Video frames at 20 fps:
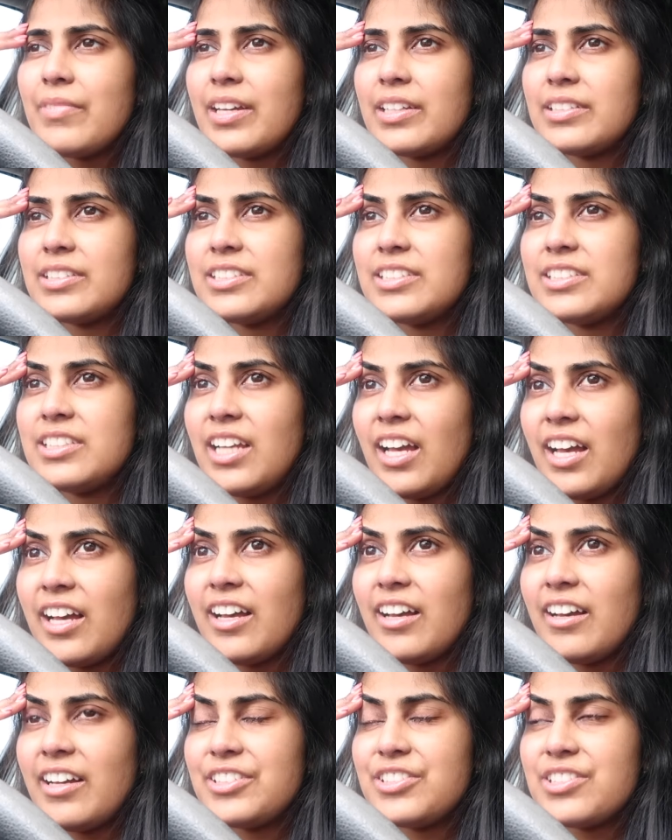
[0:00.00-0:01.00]
And
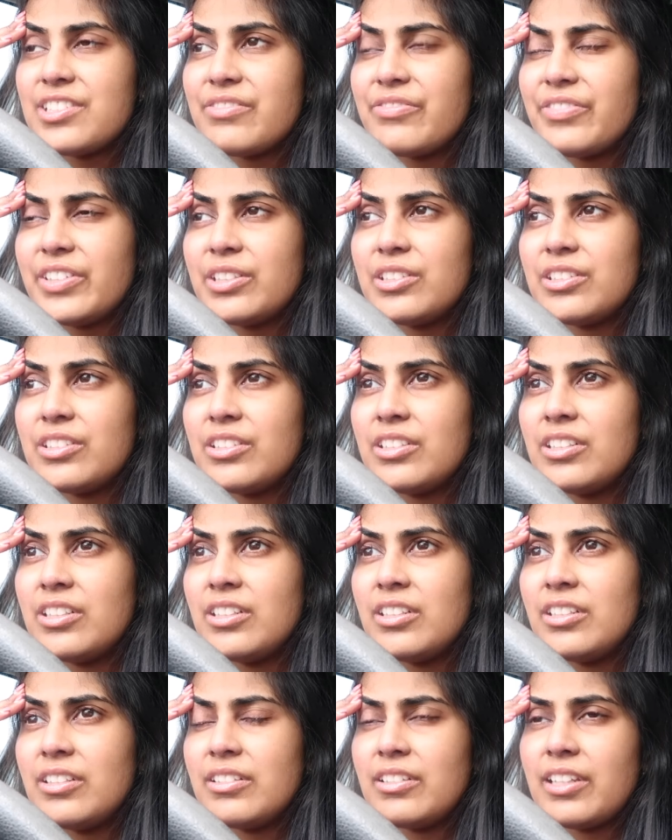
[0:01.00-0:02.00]
yeah, I just feel
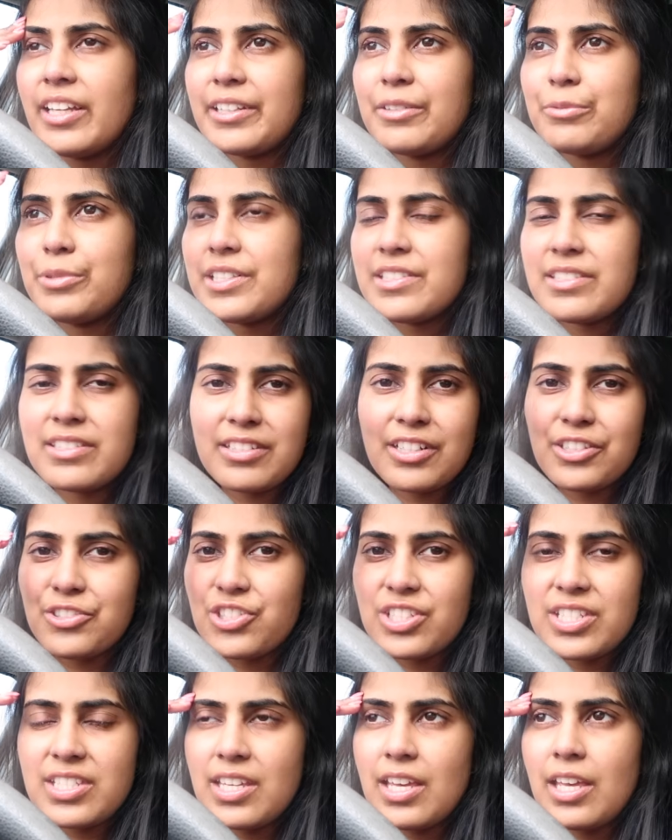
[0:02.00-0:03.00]
like we're such
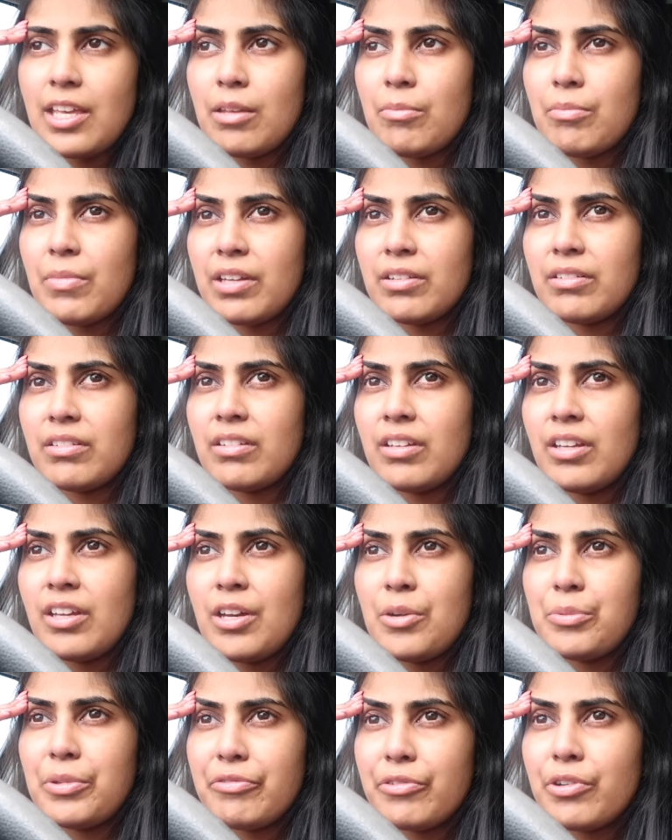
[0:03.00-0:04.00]
a team, and
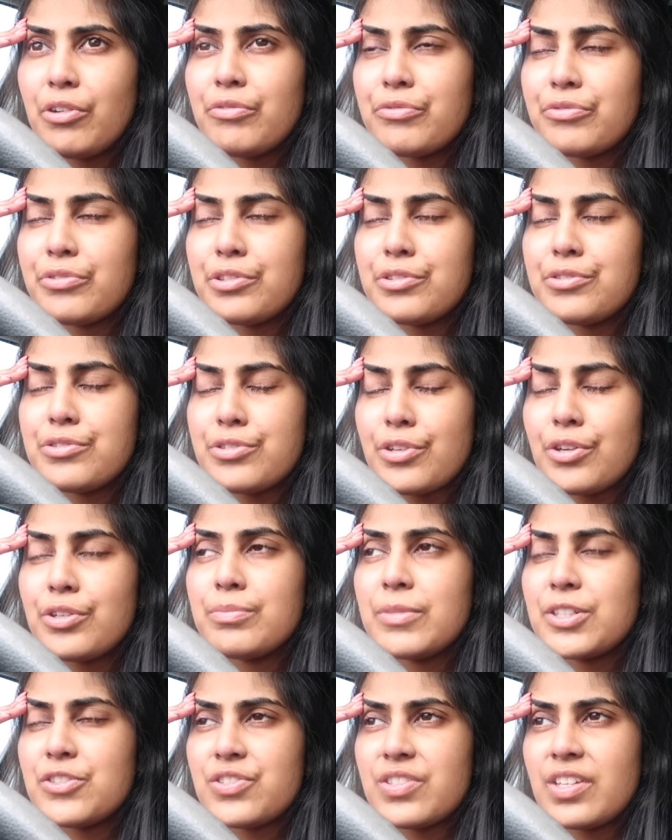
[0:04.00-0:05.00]
we've got through so
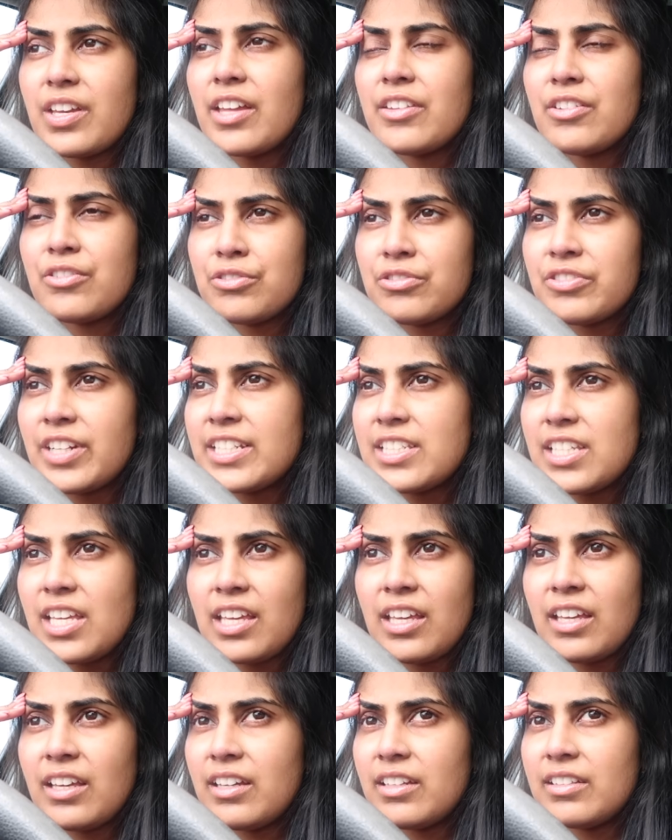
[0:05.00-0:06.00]
much together
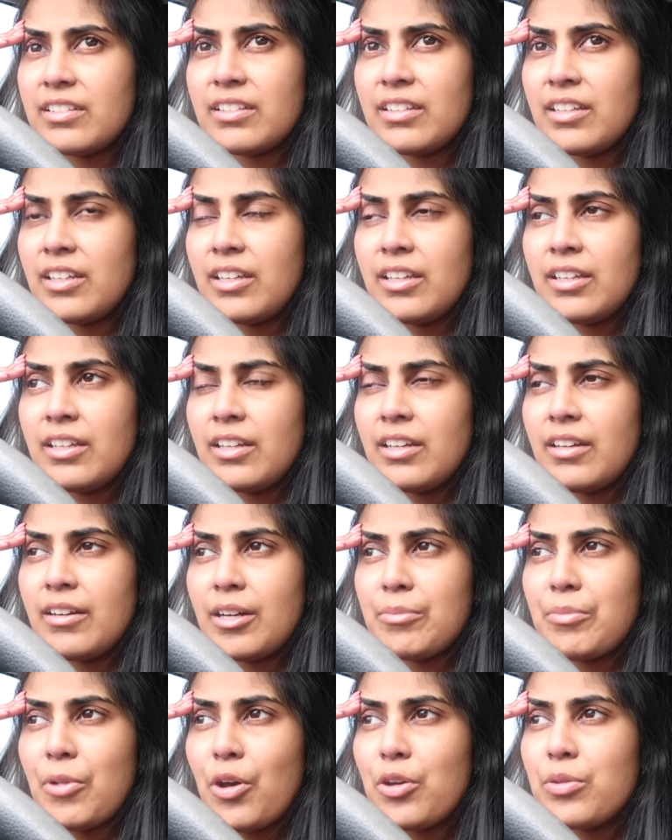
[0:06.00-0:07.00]
already, and
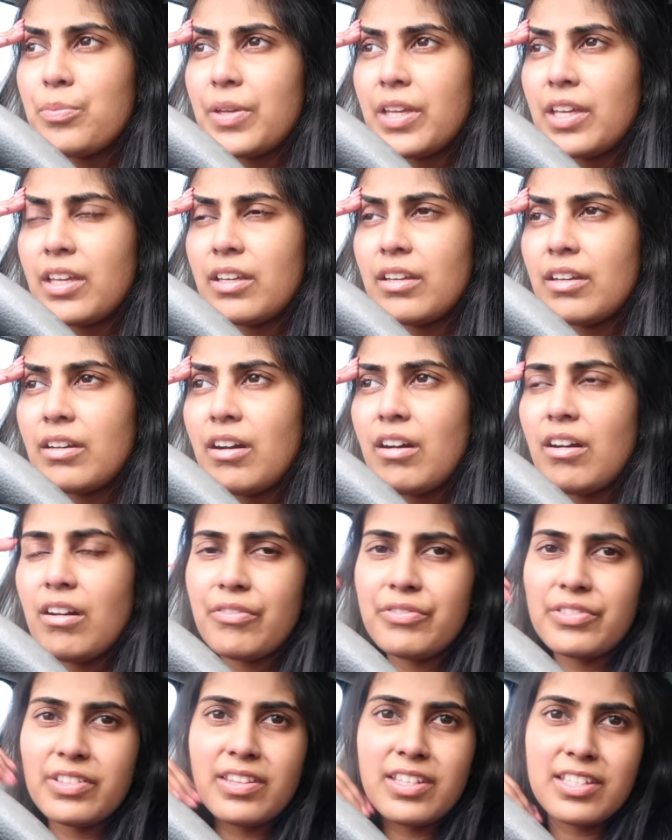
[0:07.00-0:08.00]
I'm hoping
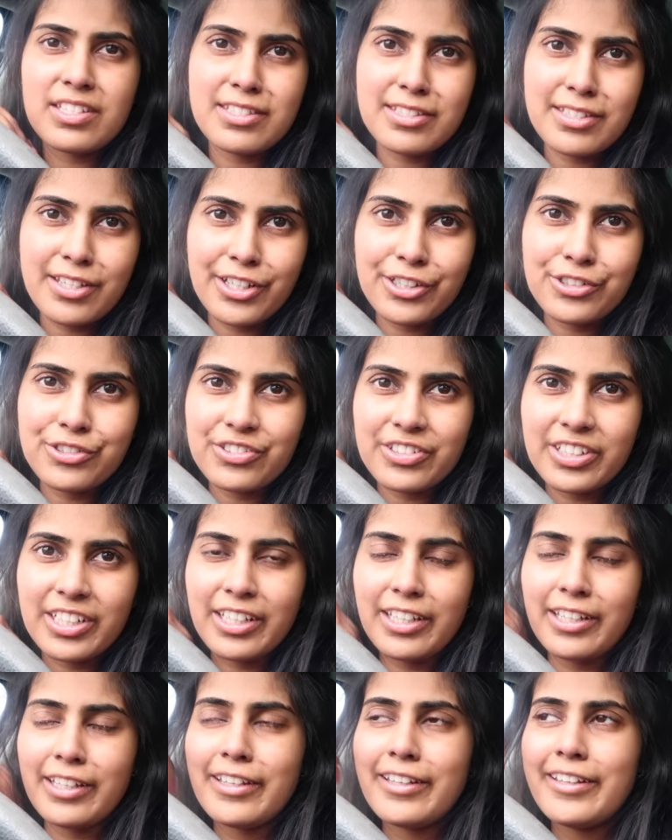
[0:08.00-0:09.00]
after this
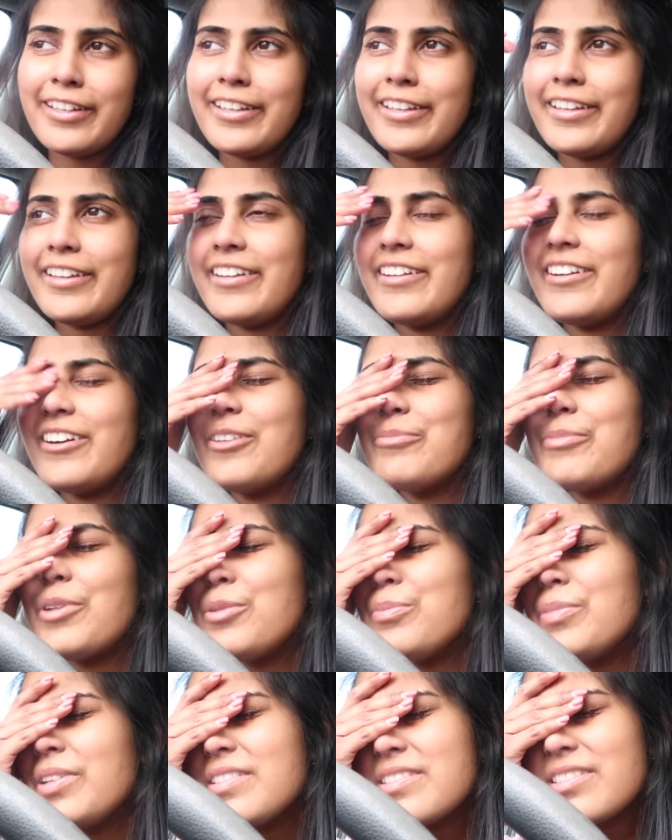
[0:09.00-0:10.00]
surgery, I'm
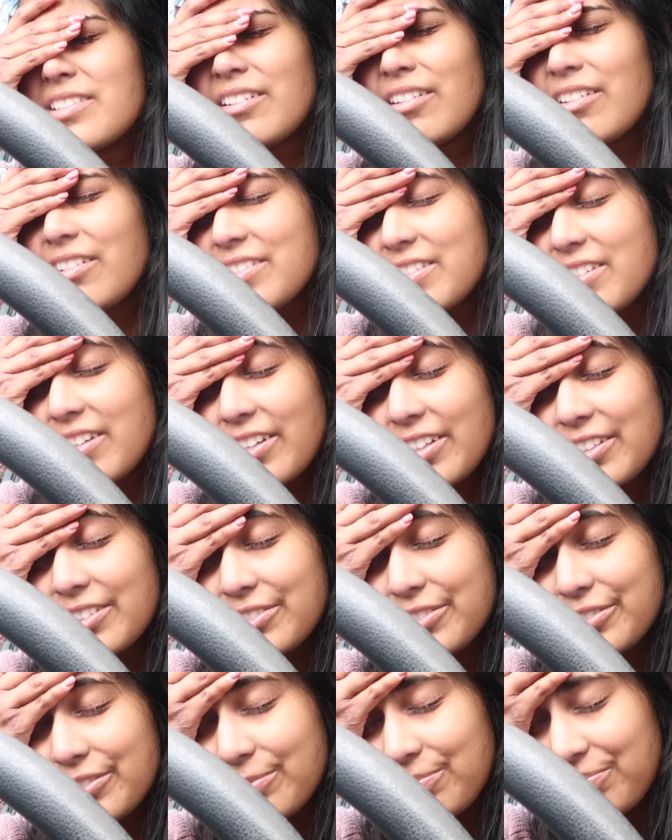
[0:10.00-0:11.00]
hoping it's the last
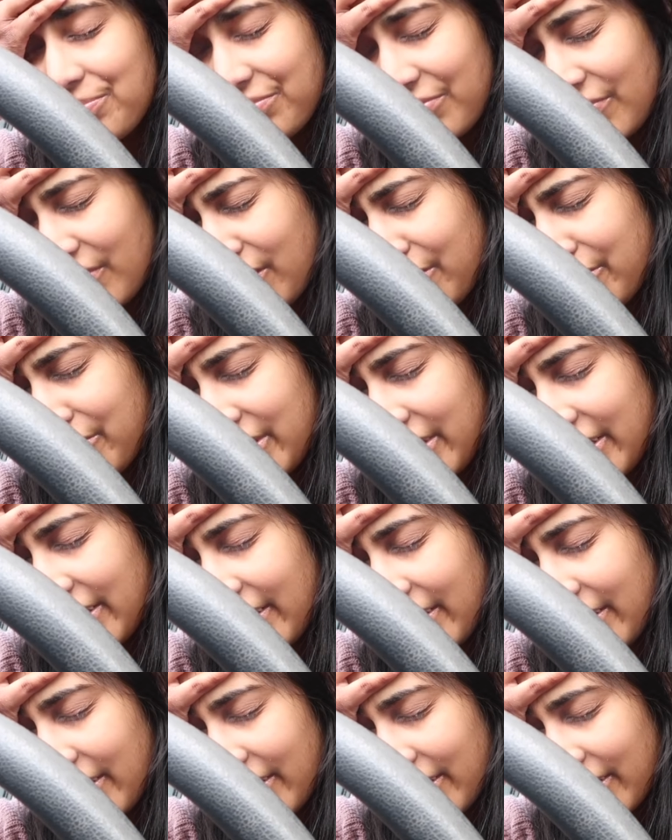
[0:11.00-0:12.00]
hurdle. I
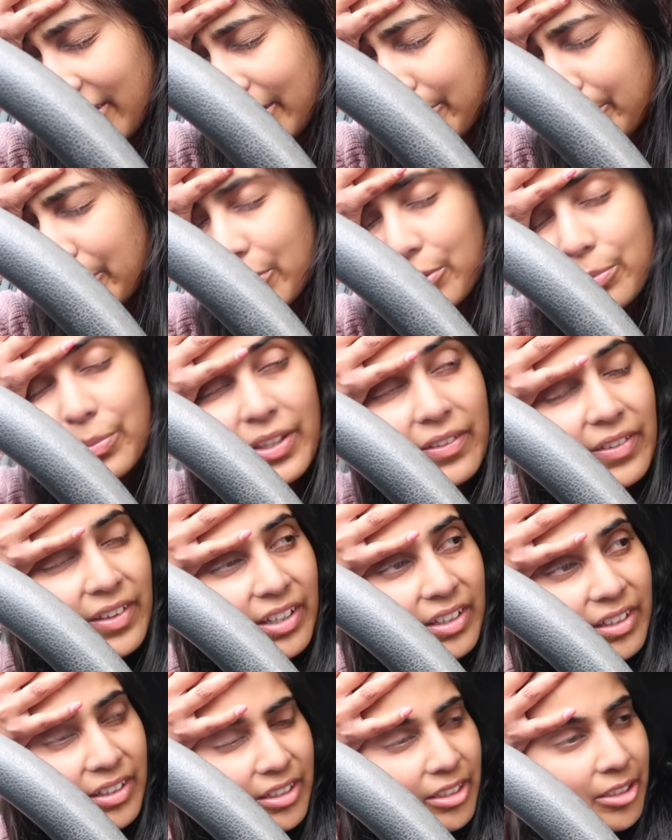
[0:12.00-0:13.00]
really am hoping
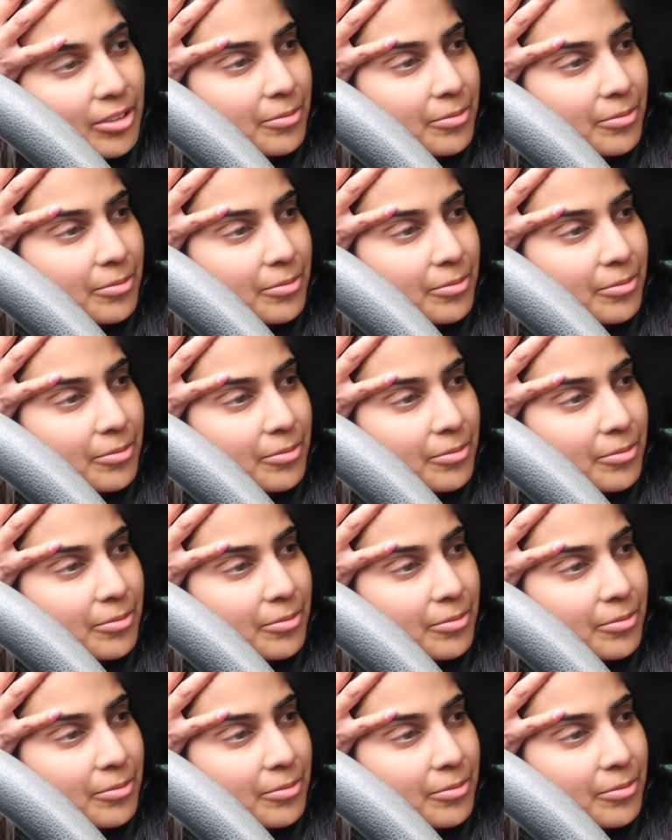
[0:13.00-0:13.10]
that.